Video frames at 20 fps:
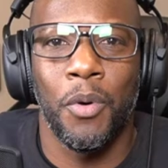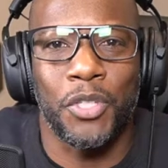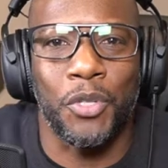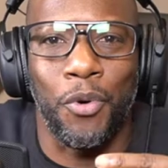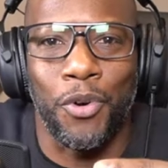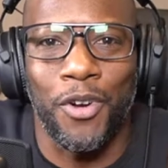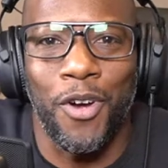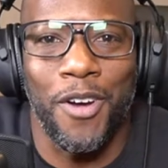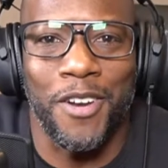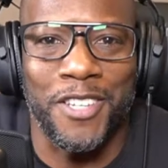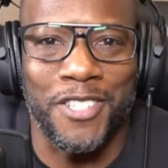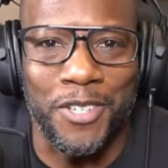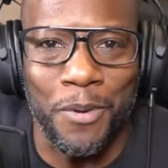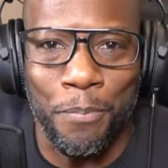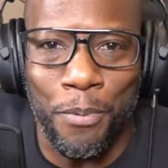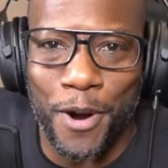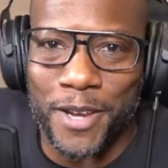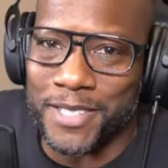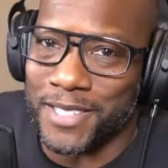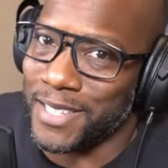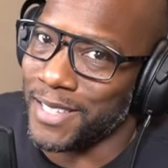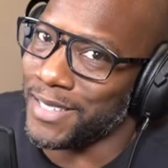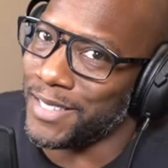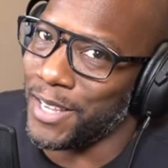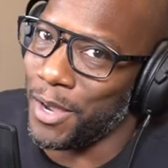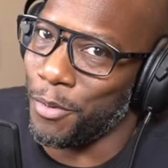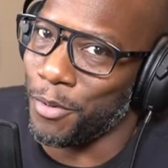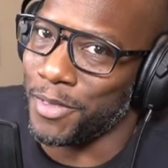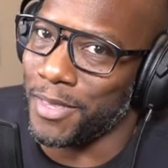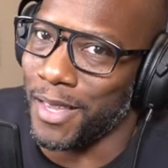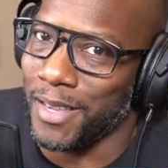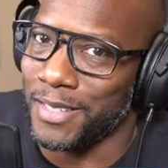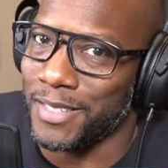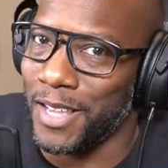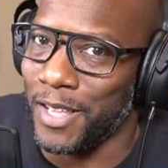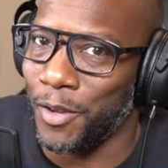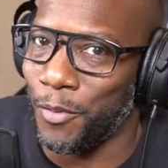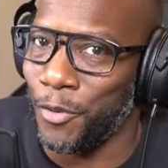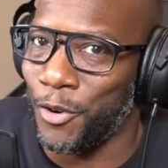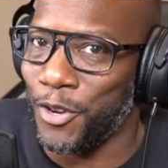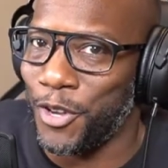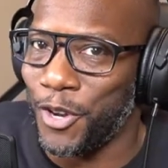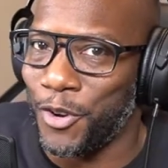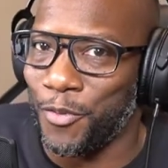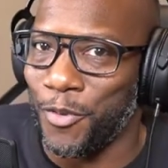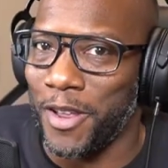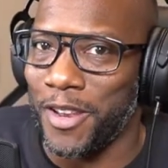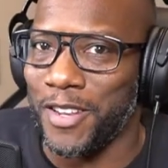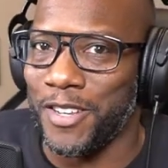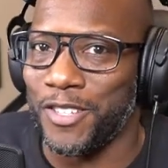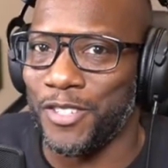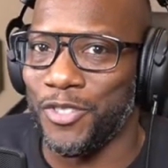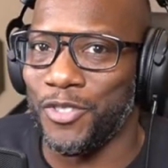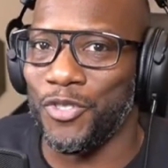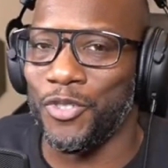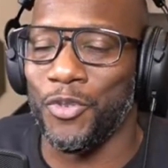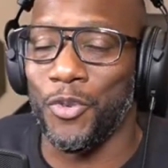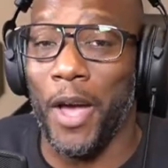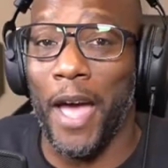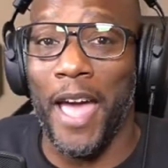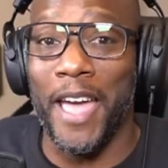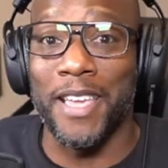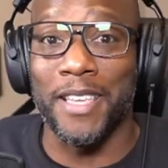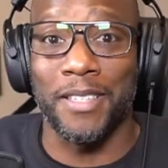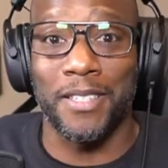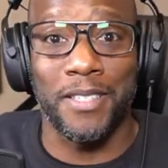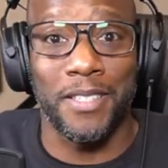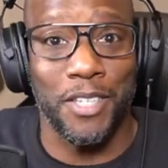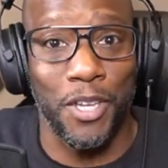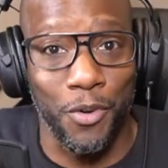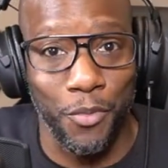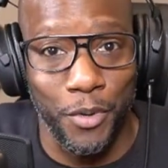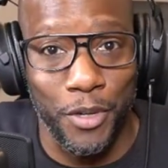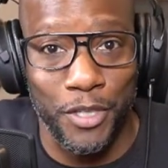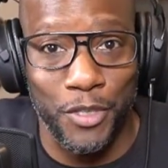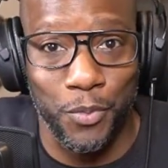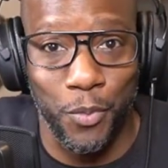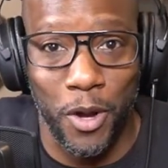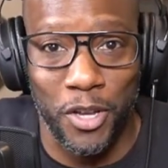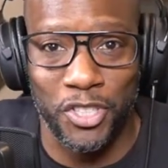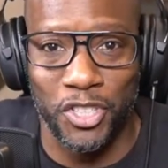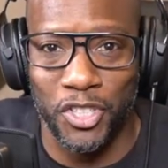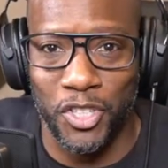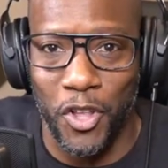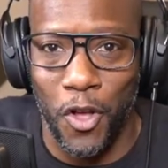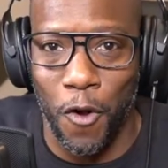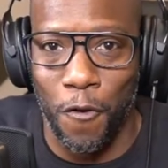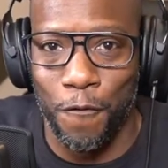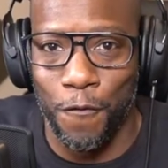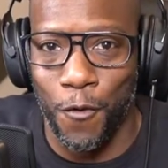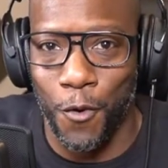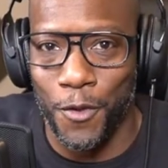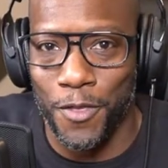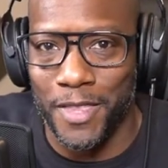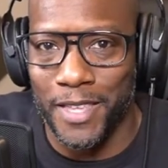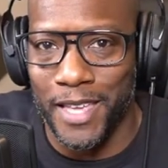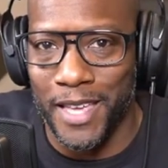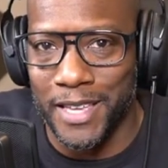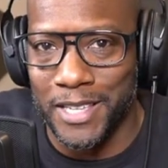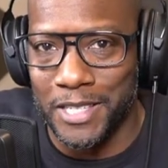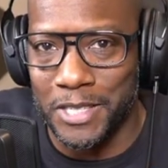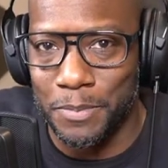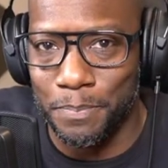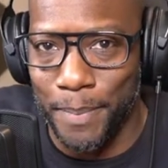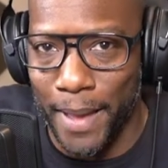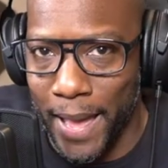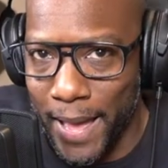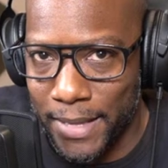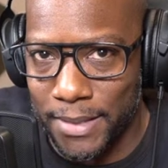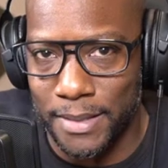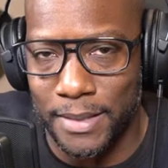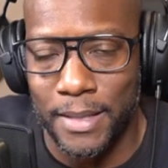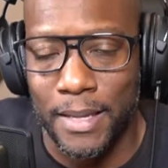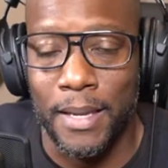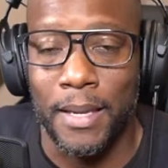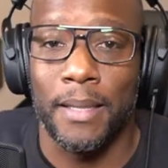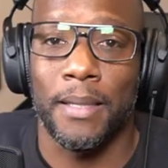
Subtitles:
What's going on? It's your boy Syntell with the Intel, and we're getting ready to do a series watch along for The Expanse.